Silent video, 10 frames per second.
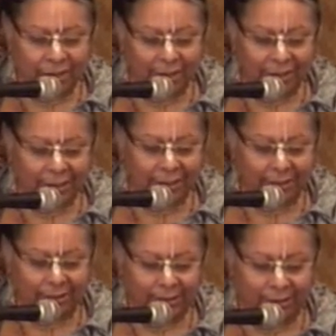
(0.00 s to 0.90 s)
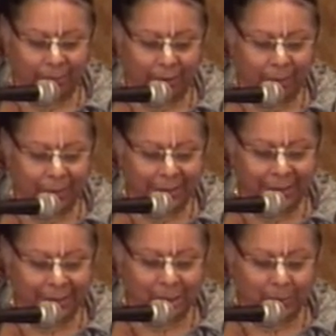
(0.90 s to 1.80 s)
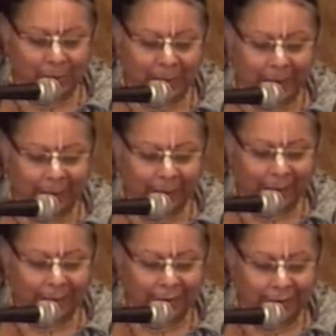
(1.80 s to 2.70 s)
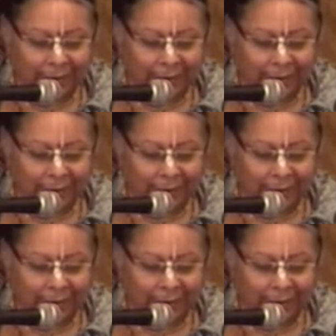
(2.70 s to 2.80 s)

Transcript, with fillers: She's, Prabhupada is explaining that,